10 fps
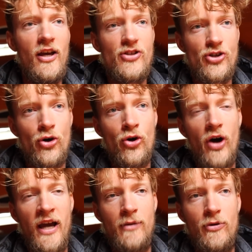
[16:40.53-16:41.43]
So
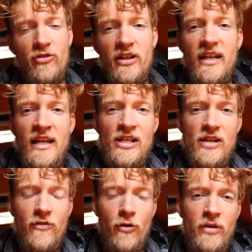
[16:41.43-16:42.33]
it could be really easy
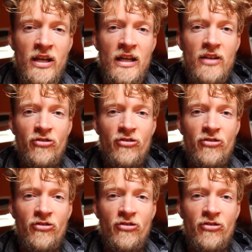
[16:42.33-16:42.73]
for me